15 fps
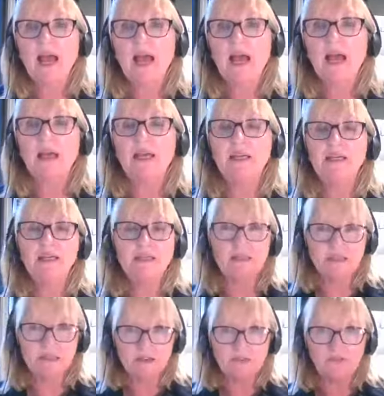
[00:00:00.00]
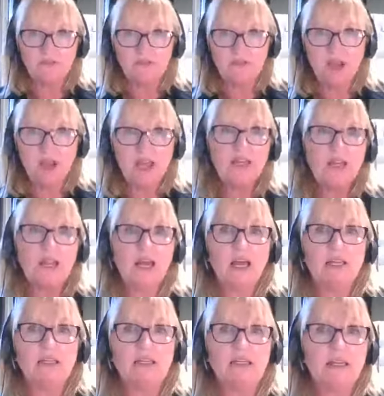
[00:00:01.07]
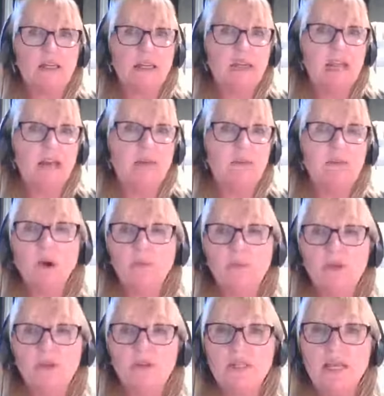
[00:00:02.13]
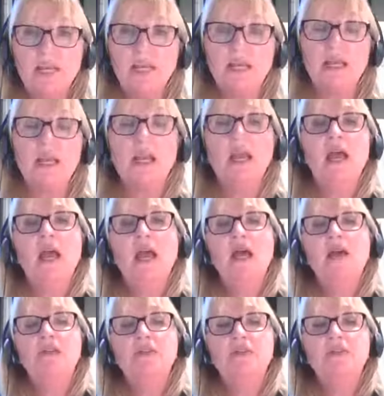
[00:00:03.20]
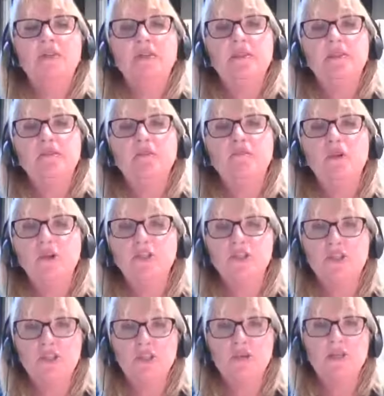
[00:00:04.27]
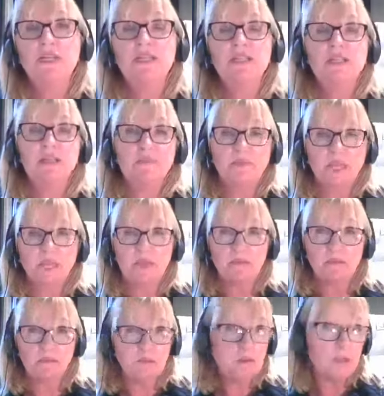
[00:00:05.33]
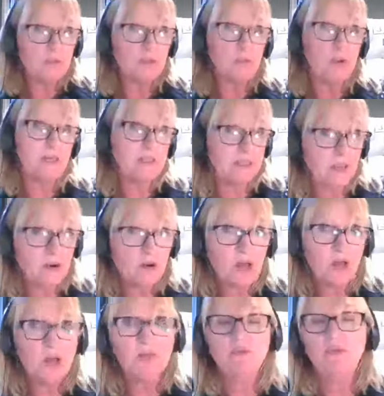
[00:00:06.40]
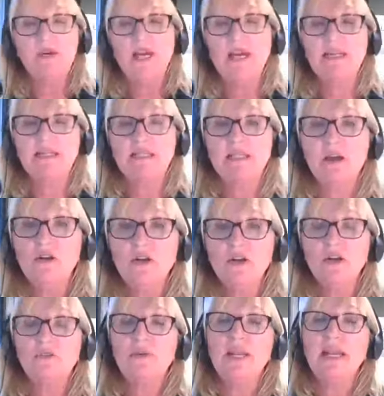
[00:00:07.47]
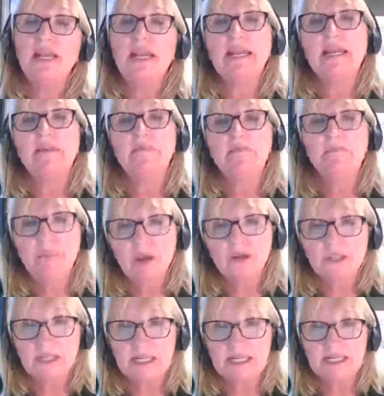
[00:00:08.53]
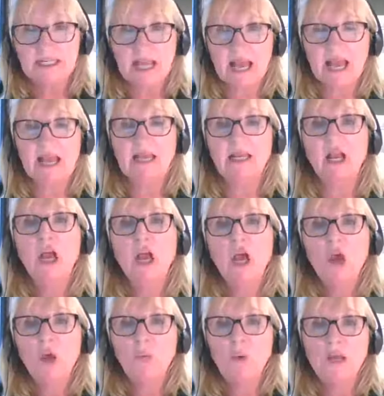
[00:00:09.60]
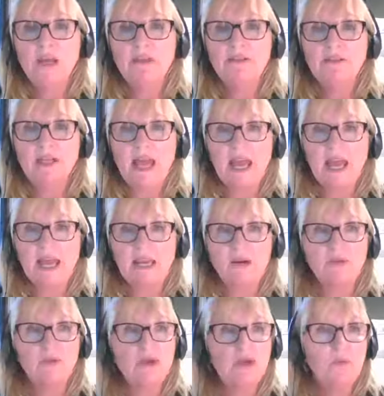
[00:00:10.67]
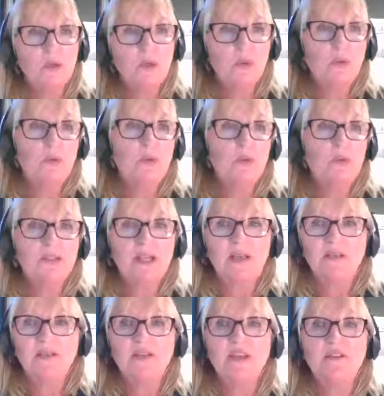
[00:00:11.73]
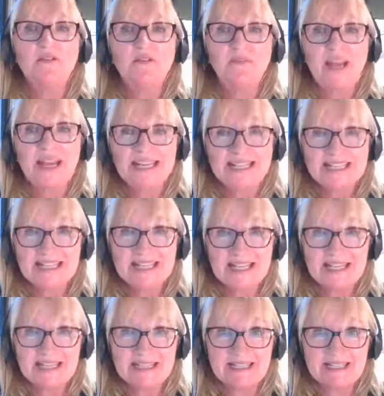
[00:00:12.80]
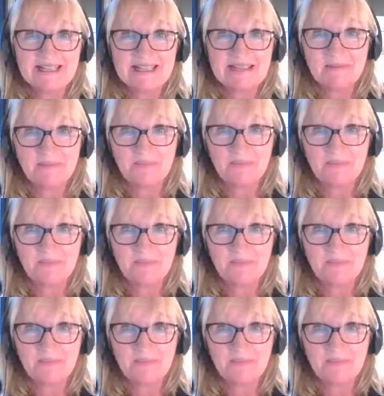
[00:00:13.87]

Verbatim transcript: And final answer in pop music, Rod Stewart, before he went solo, before he had a solo career, he mostly sang with a group called The Faces.